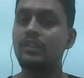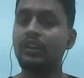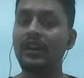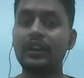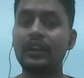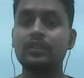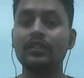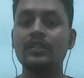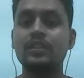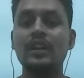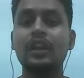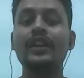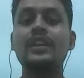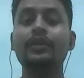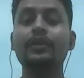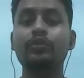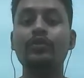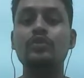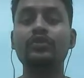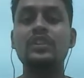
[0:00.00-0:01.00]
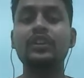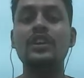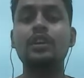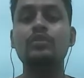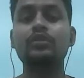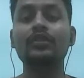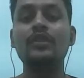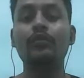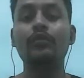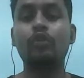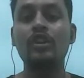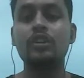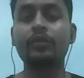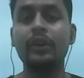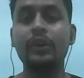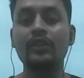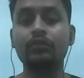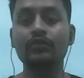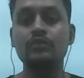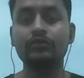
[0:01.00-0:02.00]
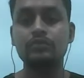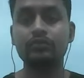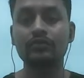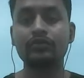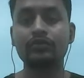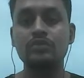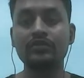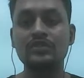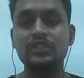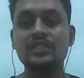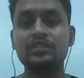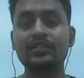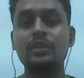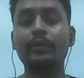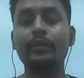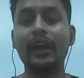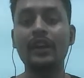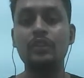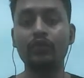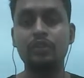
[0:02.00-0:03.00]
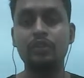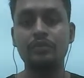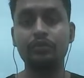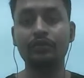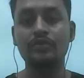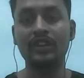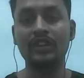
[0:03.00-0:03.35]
right? And if you think about the mod value, so just the value if